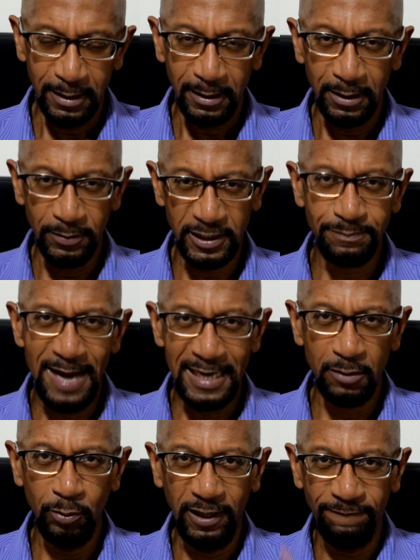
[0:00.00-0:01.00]
The other spot, a
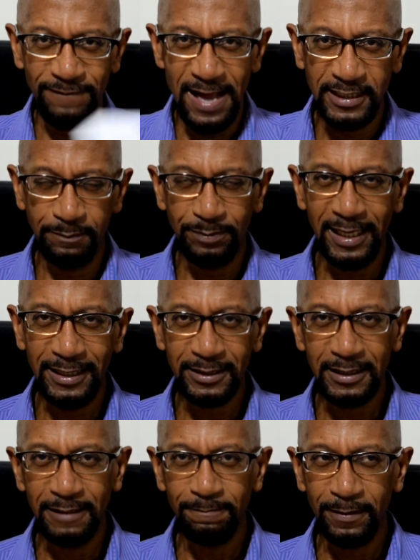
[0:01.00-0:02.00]
really fancy place.
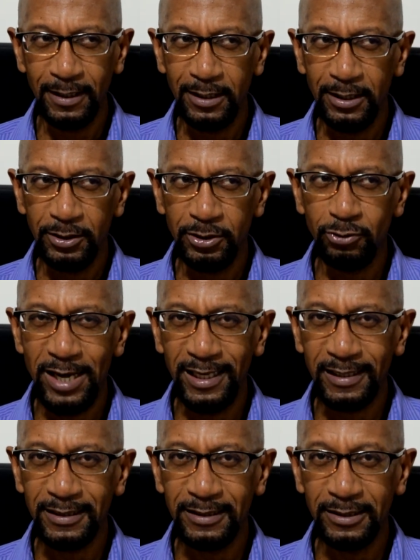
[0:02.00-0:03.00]
She tried to,
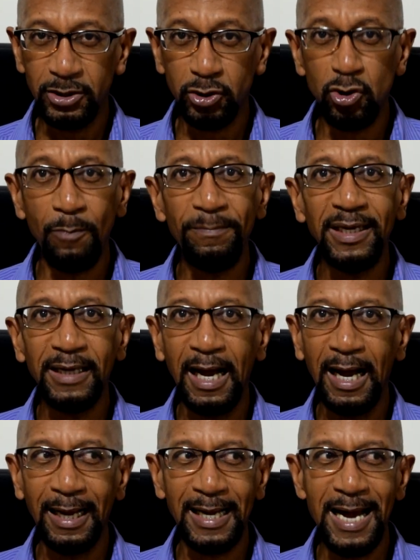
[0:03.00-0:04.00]
took me,
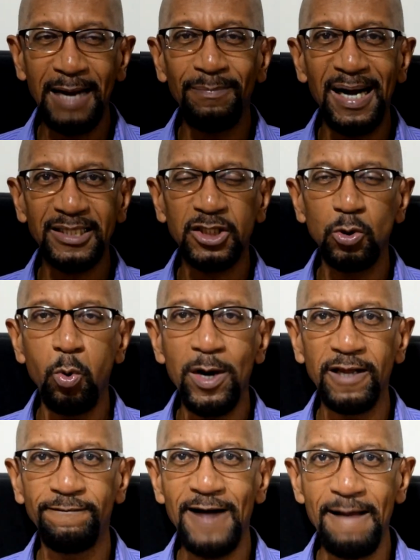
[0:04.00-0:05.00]
got about
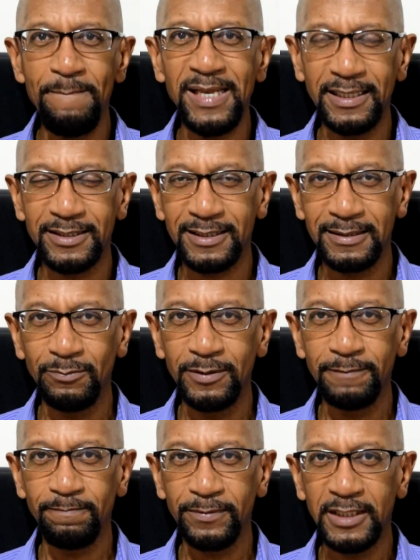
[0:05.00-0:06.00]
25 minutes
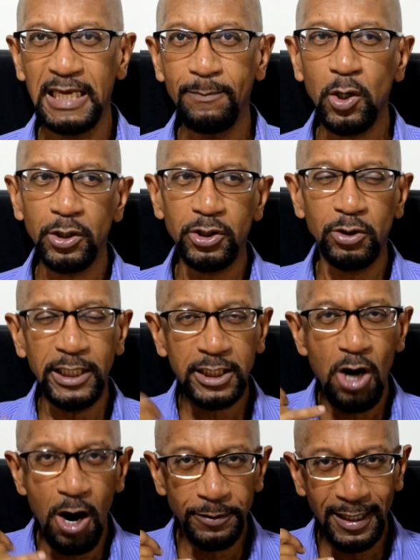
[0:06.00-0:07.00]
to get, she could
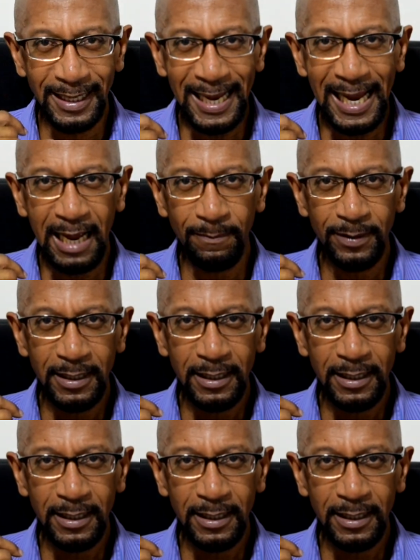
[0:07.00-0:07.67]
call the lab,